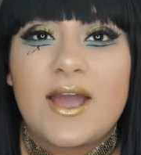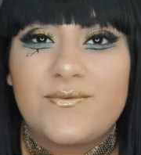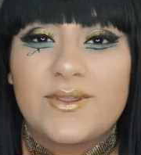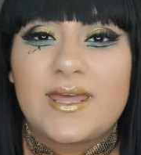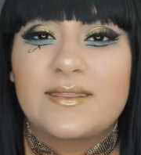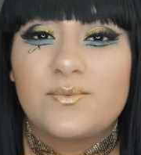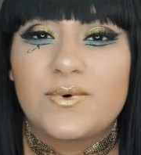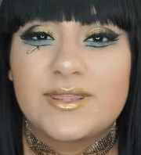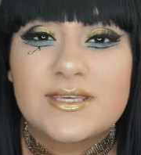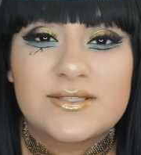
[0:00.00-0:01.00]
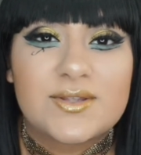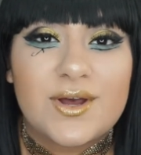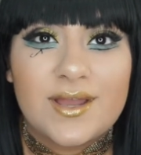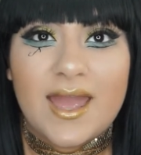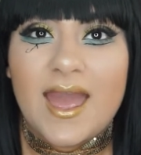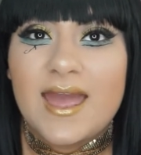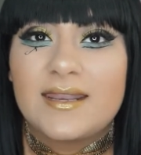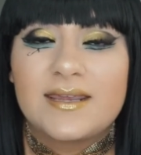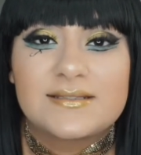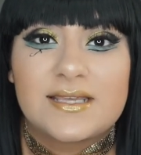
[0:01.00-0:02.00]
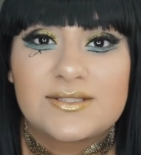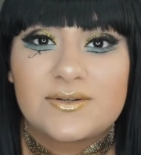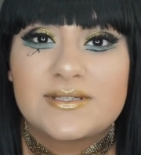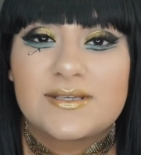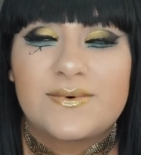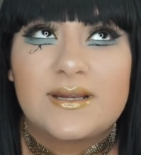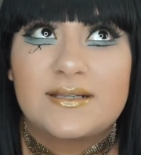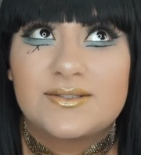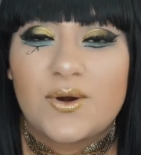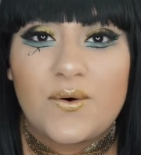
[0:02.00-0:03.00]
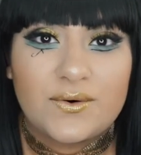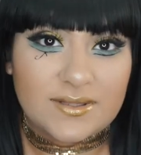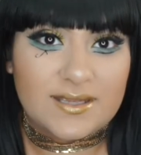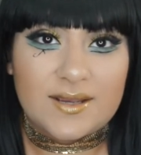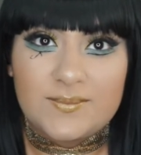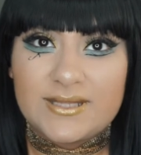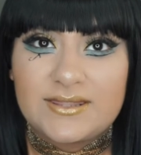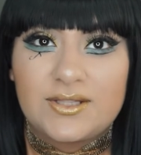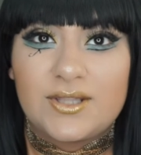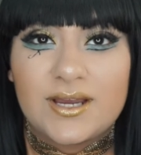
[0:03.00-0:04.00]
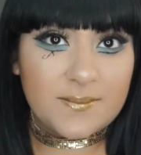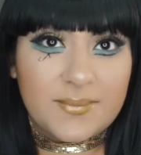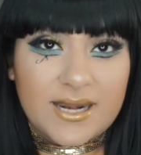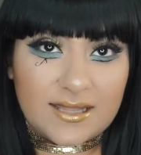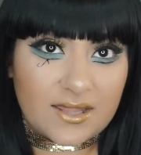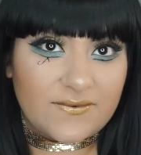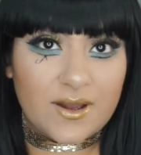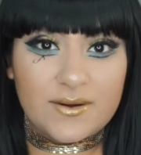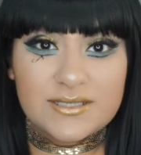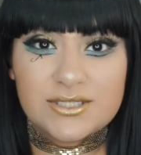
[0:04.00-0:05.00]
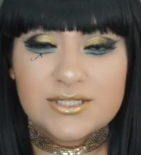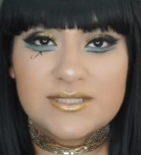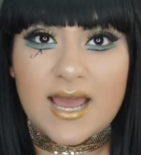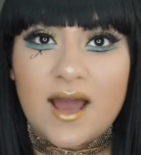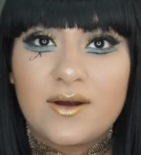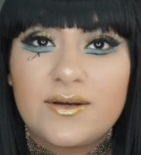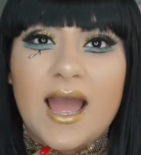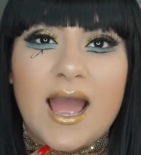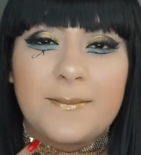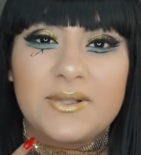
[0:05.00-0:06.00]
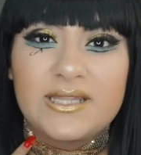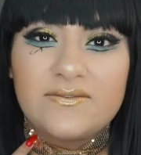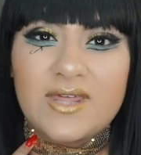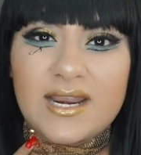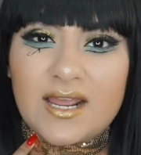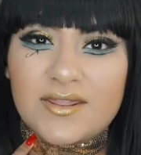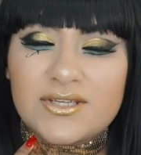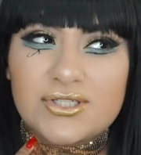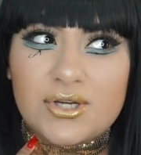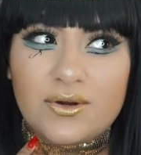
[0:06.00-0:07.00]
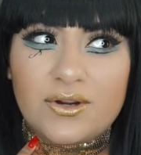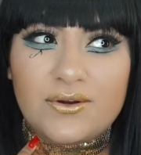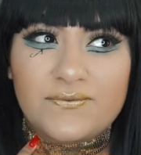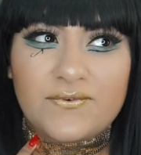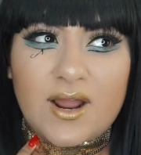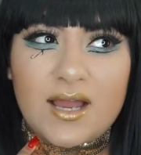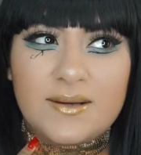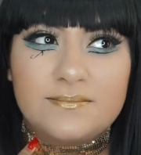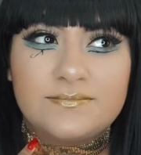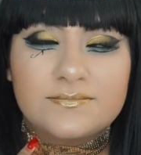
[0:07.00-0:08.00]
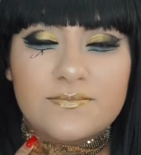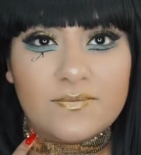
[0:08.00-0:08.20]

I feel like with this look and accessories, it would totally complete the look. But I love how it turned out. I believe that I got this choker from